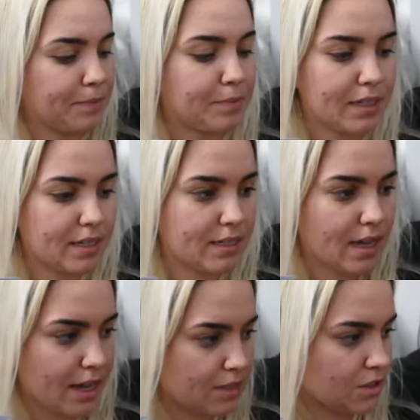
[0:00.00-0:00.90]
because the
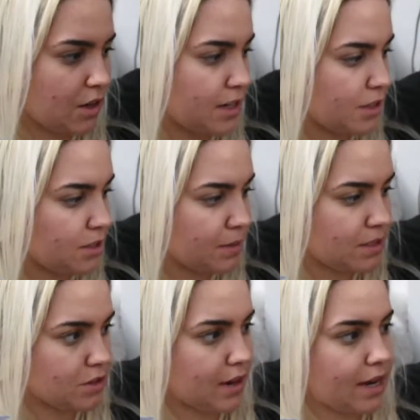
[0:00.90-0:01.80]
ends are a little bit
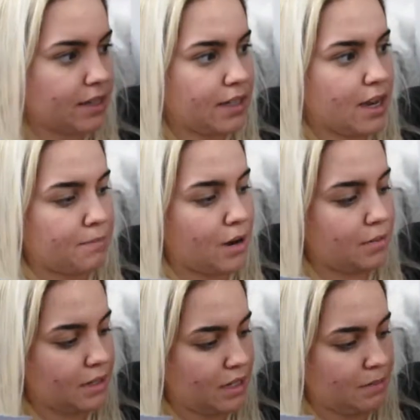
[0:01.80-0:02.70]
scraggly. I'm
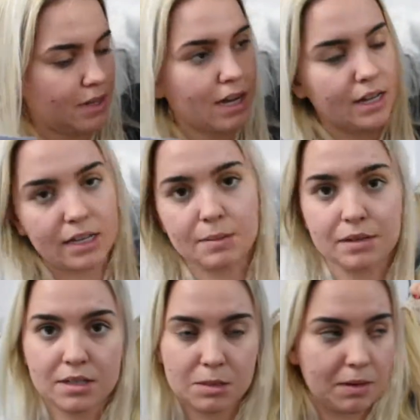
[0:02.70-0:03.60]
probably going to be cutting it
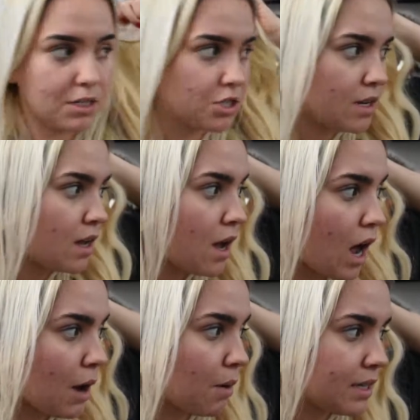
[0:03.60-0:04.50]
about this much.
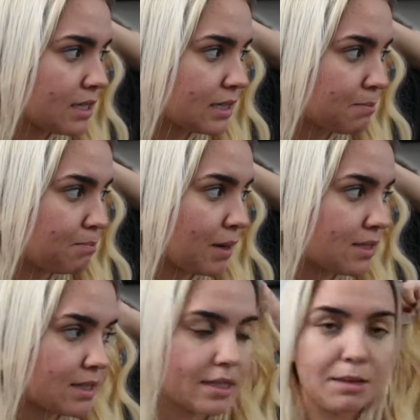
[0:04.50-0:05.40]
I want it to
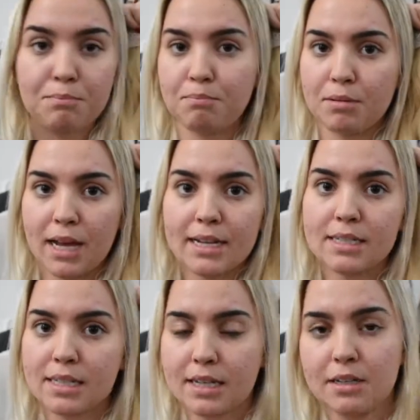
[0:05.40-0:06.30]
basically
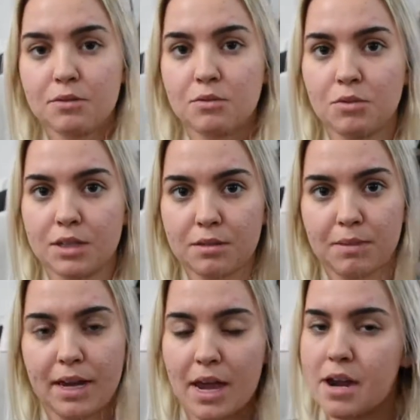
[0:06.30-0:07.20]
blend in with
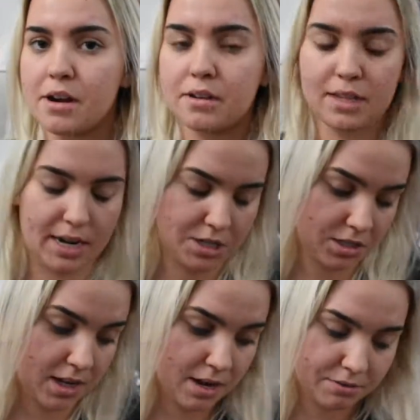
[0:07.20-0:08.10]
my hair that I
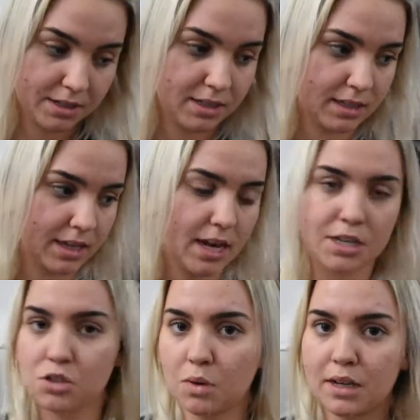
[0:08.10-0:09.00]
just cut recently. I
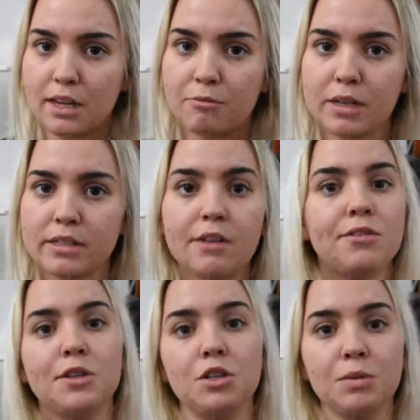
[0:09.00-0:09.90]
just want to give myself
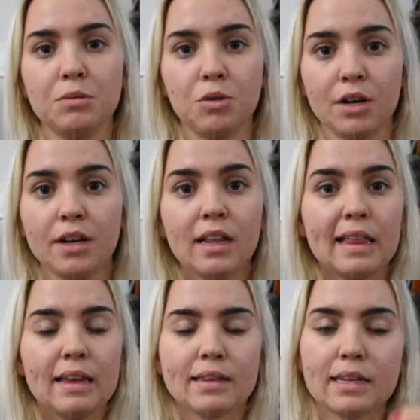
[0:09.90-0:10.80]
a little bit more
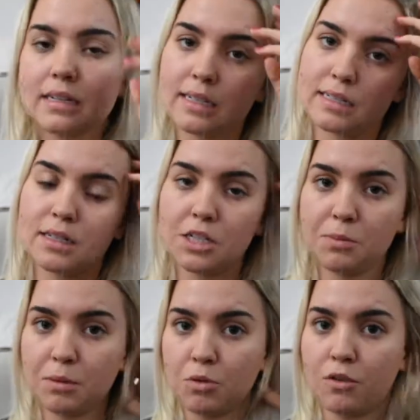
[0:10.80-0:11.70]
thickness, a little
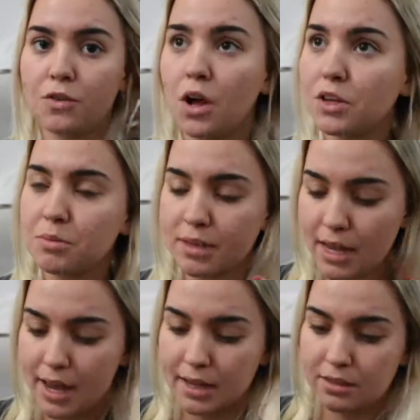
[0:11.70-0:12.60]
bit more volume in the
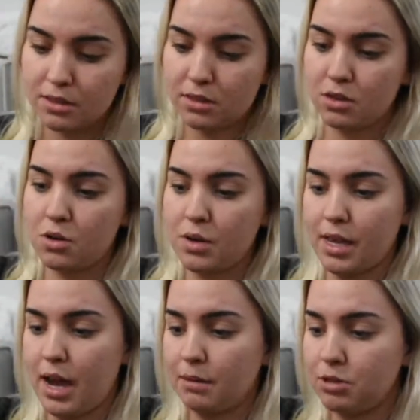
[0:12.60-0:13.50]
ends. So
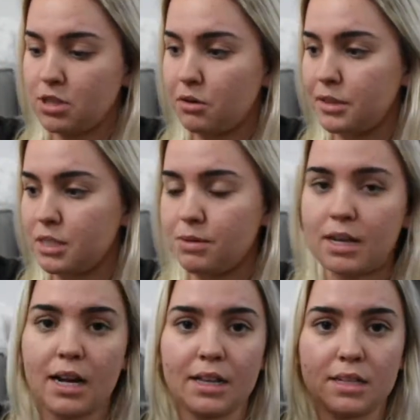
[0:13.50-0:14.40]
yeah, I'm just going to be
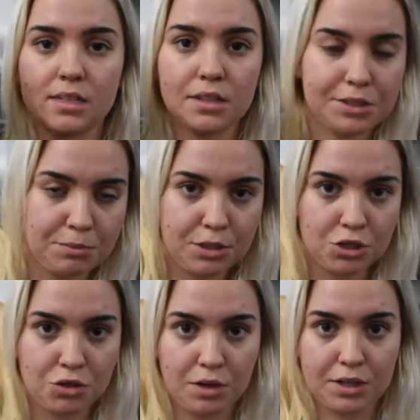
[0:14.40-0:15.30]
cutting this a little bit
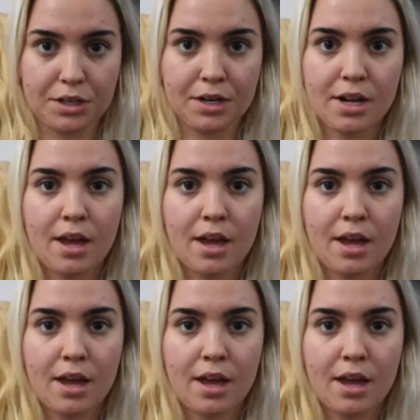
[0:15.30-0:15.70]
shorter,